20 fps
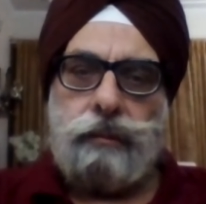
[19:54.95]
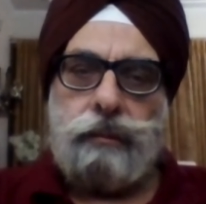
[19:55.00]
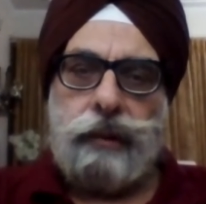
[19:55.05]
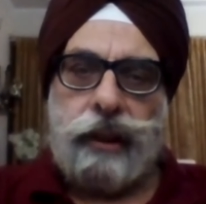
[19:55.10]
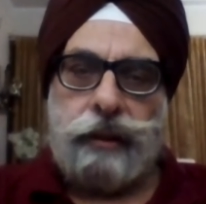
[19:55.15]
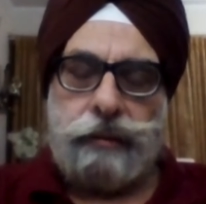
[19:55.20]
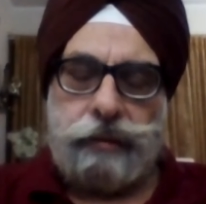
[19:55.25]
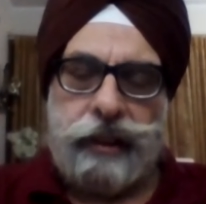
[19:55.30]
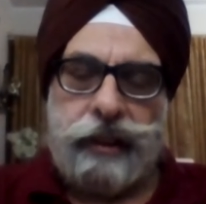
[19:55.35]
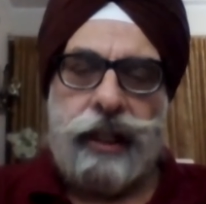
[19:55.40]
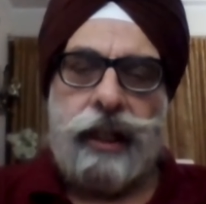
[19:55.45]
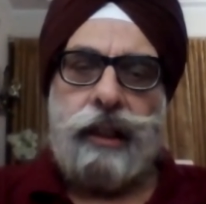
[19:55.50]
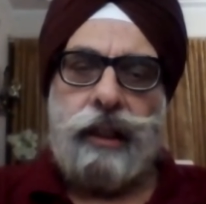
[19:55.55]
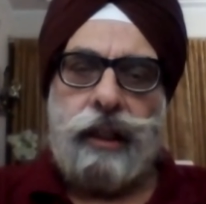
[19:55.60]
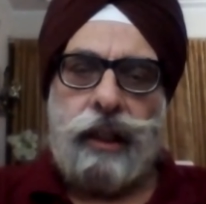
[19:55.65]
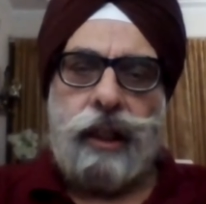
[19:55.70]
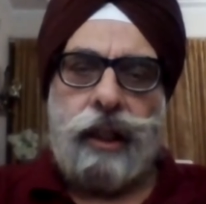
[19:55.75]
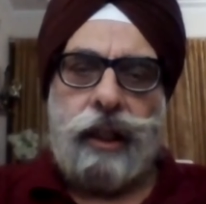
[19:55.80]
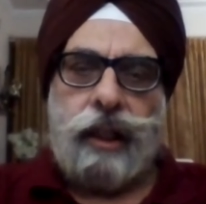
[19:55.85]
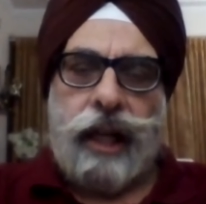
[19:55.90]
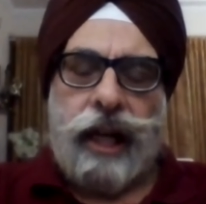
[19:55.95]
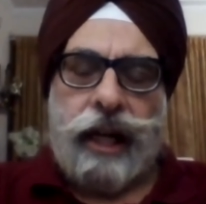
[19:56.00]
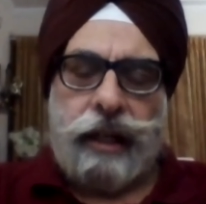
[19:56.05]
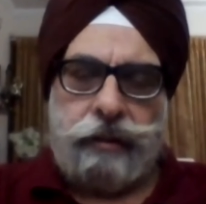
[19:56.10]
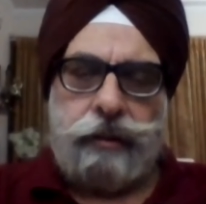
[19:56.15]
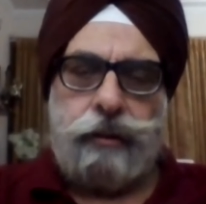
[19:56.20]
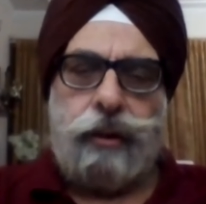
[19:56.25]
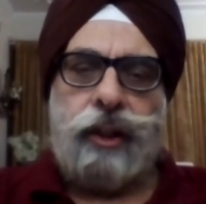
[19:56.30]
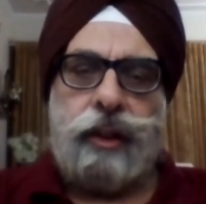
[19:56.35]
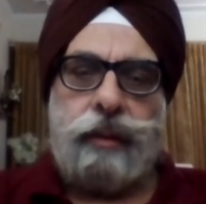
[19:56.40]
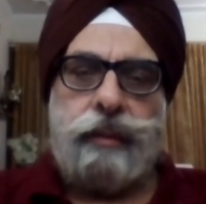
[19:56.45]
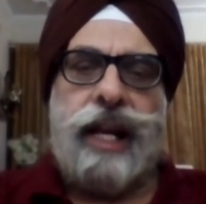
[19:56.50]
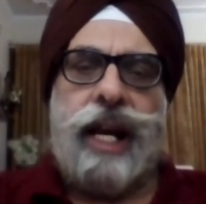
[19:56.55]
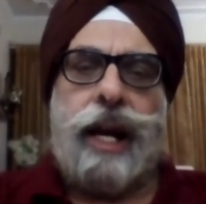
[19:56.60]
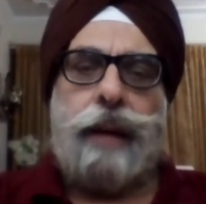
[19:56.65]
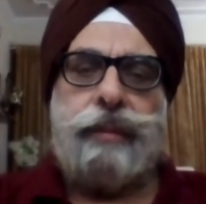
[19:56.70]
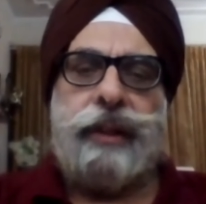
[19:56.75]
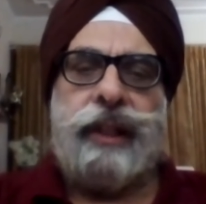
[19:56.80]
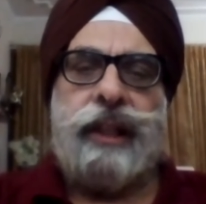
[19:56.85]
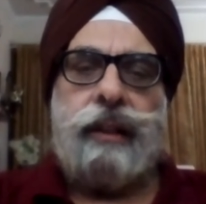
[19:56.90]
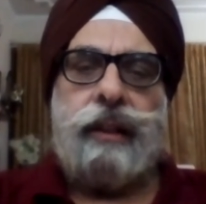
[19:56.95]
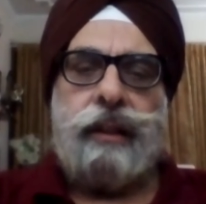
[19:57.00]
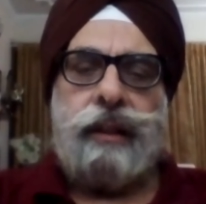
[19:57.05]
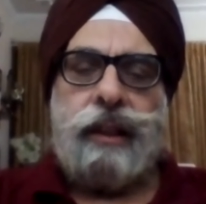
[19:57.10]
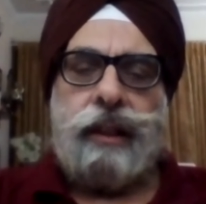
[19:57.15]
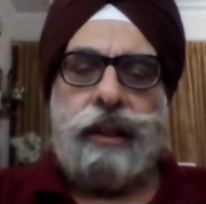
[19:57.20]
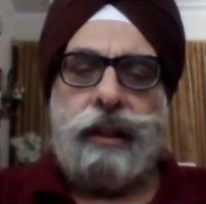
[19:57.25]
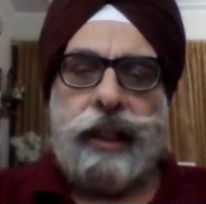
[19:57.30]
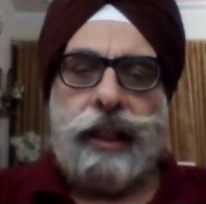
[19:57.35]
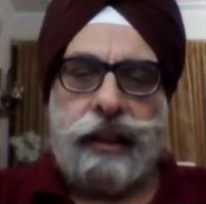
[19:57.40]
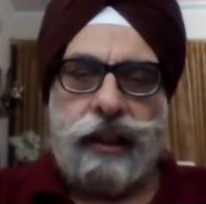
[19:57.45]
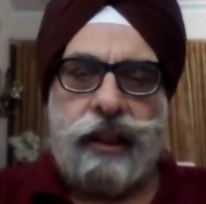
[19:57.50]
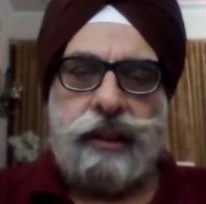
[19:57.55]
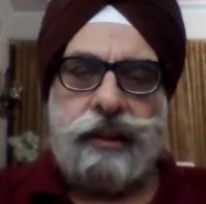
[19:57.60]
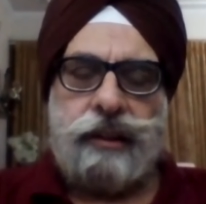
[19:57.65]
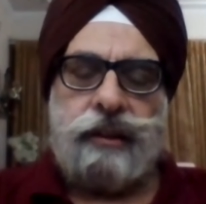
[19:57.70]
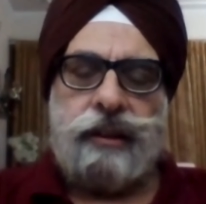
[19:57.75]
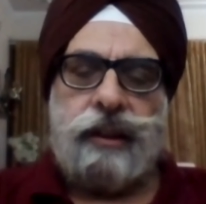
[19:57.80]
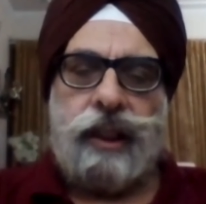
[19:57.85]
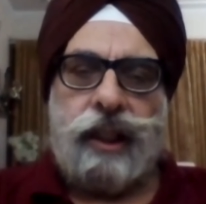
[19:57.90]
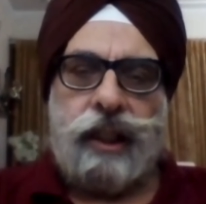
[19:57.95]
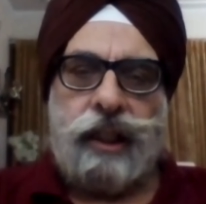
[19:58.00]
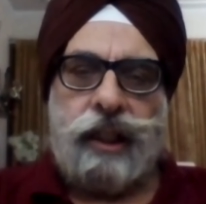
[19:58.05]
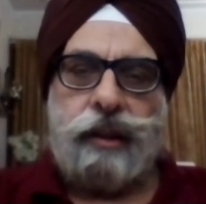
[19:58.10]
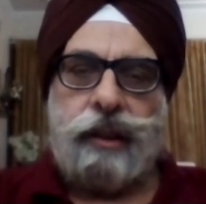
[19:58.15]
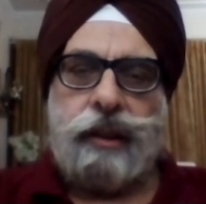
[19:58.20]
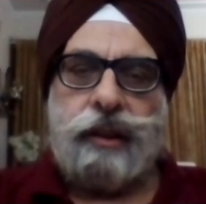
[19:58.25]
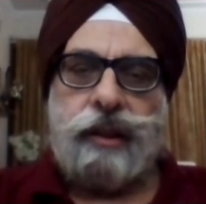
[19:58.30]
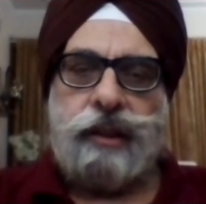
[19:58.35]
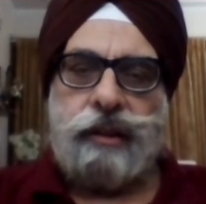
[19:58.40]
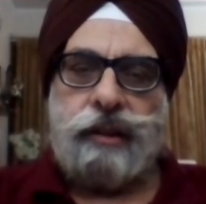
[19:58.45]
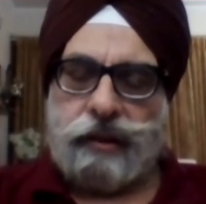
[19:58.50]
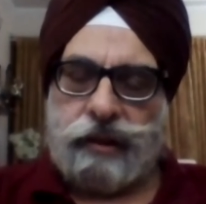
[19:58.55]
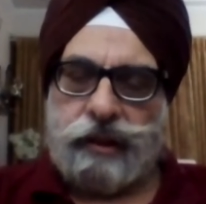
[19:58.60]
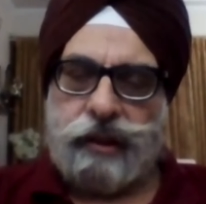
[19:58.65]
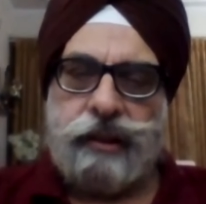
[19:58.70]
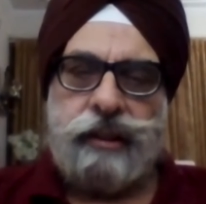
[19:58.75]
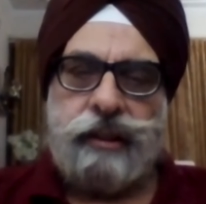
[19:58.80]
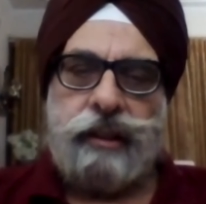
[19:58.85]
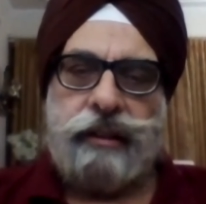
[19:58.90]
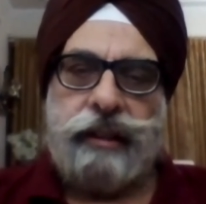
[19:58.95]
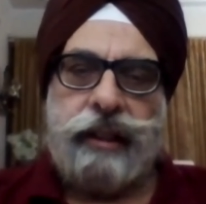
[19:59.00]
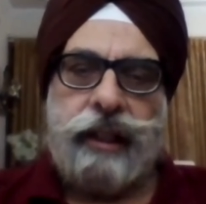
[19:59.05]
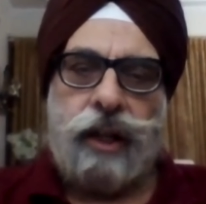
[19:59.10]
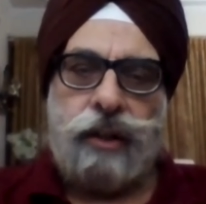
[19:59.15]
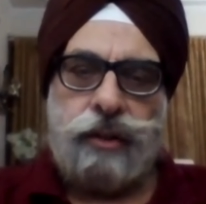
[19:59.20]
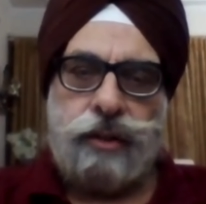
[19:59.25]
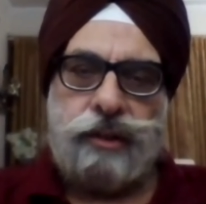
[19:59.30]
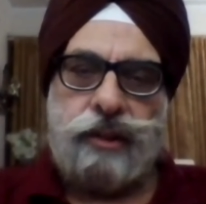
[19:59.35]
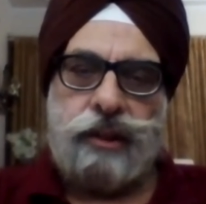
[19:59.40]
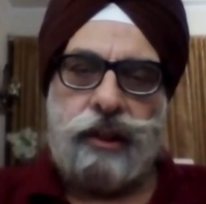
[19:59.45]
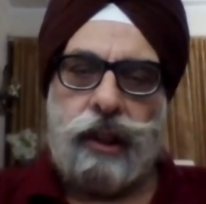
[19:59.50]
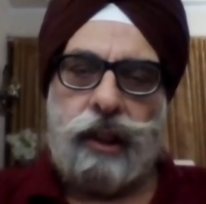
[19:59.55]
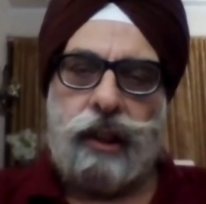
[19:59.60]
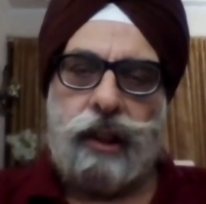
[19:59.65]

If you want to be happy, let us renounce,